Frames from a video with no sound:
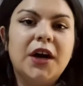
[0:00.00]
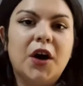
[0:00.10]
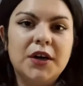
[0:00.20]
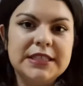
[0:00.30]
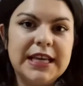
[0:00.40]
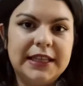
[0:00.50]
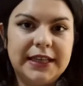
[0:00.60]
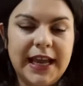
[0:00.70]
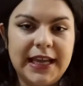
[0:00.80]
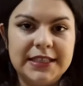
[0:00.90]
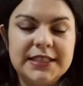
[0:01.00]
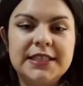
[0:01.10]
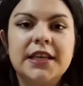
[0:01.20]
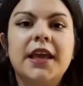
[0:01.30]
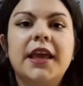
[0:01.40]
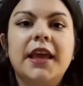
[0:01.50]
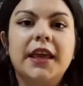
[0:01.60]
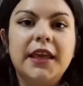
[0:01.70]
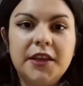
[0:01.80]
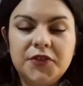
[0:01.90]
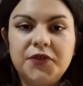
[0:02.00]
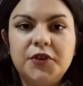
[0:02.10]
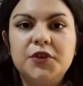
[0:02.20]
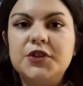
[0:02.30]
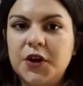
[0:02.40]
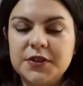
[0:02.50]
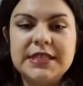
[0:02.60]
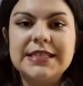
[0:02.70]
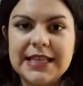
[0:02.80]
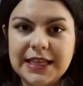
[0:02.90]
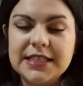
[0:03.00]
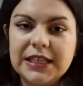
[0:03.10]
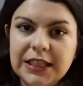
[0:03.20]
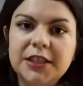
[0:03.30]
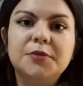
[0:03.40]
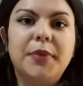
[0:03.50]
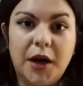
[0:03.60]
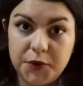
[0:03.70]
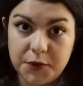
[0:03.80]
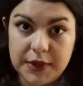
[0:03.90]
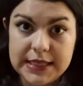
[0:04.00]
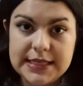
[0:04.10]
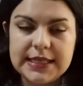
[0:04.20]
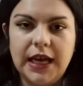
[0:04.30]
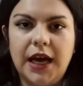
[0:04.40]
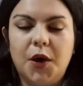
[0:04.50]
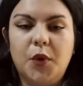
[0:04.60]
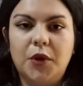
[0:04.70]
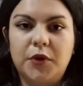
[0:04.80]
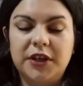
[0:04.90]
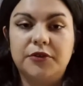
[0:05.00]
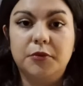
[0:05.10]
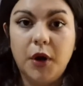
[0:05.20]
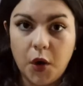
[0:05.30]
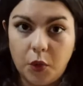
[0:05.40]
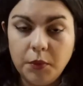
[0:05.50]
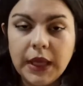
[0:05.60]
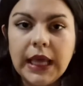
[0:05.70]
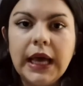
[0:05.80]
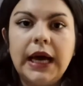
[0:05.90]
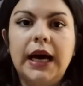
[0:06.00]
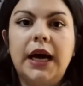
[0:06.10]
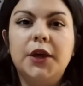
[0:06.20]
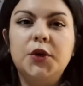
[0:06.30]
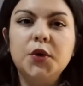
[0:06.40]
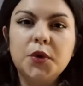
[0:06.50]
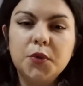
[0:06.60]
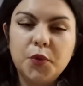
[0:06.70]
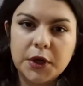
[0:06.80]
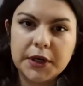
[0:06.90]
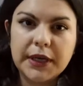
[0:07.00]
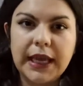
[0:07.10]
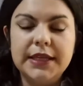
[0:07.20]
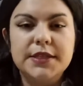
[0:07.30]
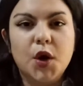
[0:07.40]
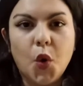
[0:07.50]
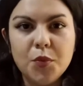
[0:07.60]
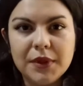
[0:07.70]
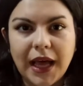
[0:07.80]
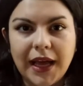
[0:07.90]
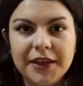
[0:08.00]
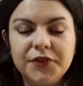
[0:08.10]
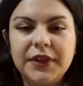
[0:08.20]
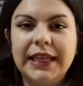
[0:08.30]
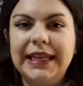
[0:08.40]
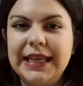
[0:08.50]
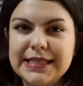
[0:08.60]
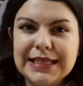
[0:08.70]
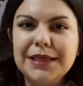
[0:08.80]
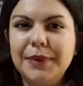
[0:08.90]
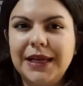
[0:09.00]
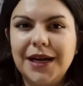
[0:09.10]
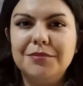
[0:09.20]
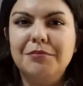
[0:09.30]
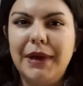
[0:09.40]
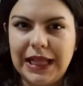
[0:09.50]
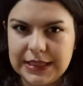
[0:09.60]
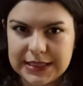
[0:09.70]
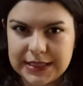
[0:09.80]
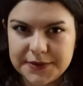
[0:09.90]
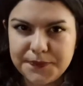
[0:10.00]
on the other hand, if you don't set clear boundaries while working from home, your work and home life can easily become melded.